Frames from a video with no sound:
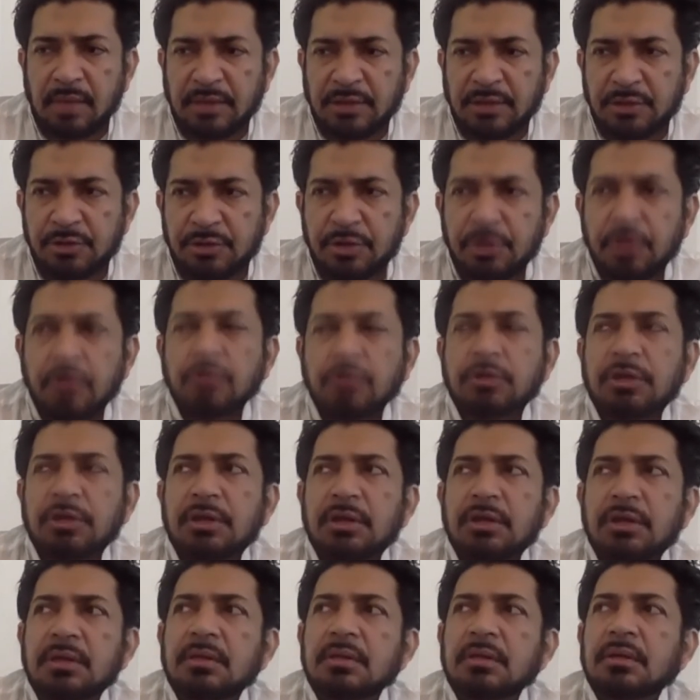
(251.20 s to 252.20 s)
you know,
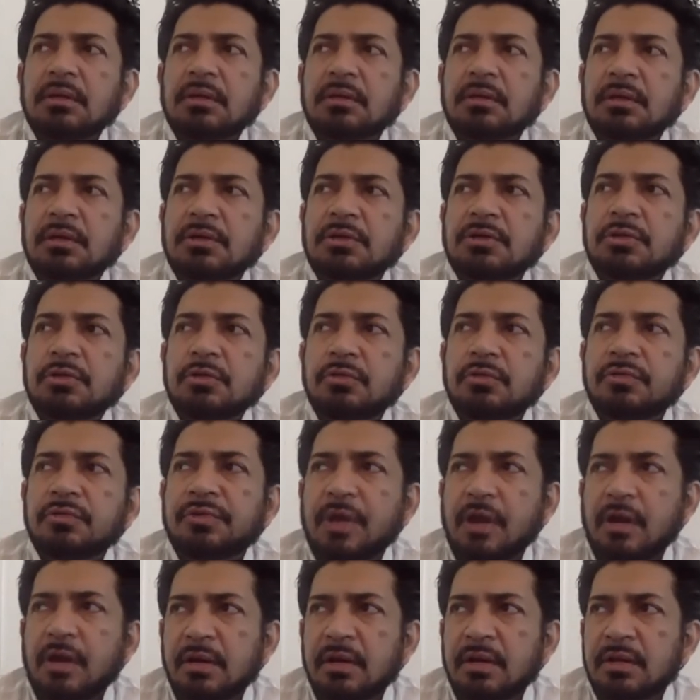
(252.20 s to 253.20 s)
the two
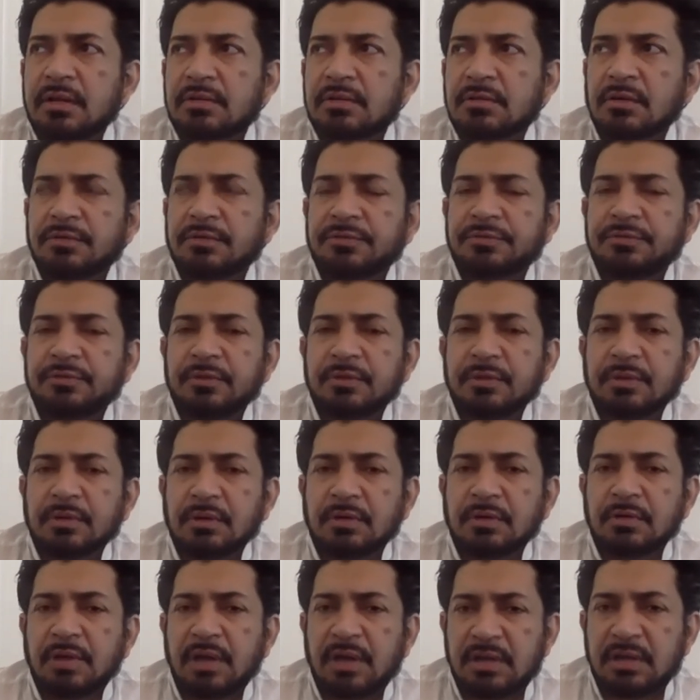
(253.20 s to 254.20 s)
variants of the
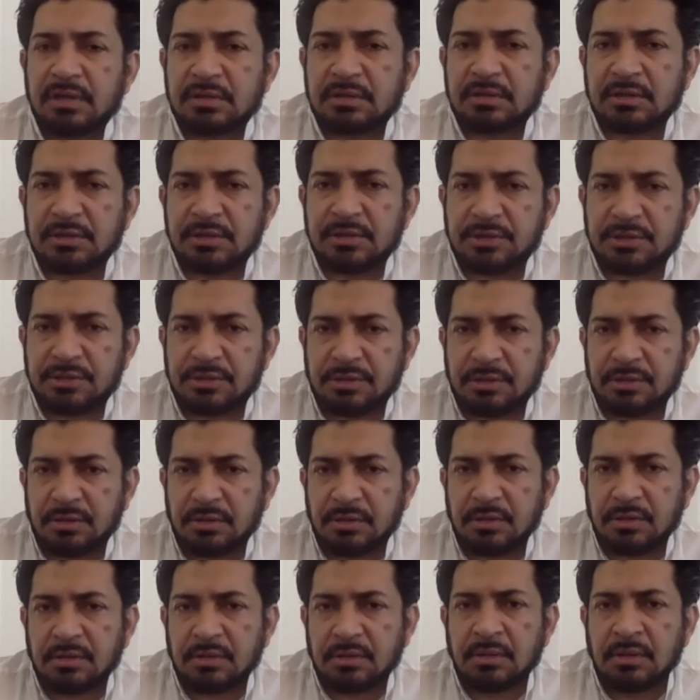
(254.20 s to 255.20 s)
greatest
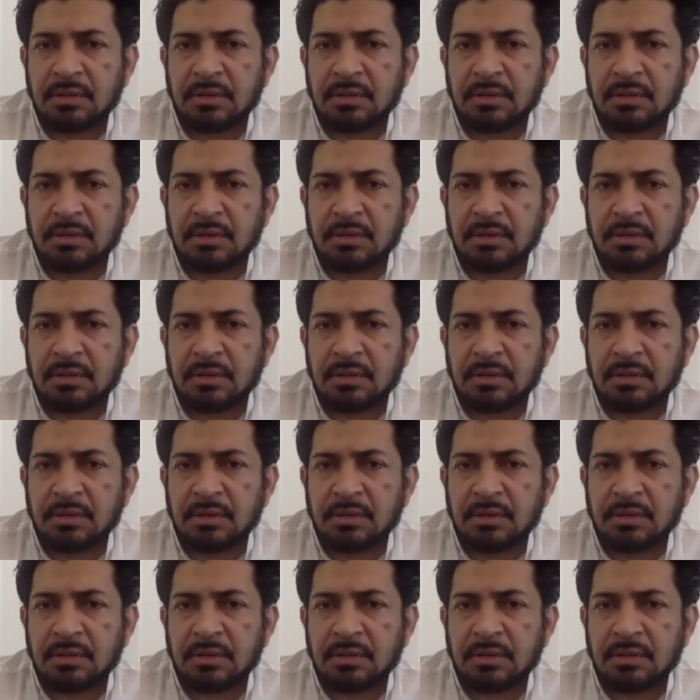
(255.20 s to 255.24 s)
concern,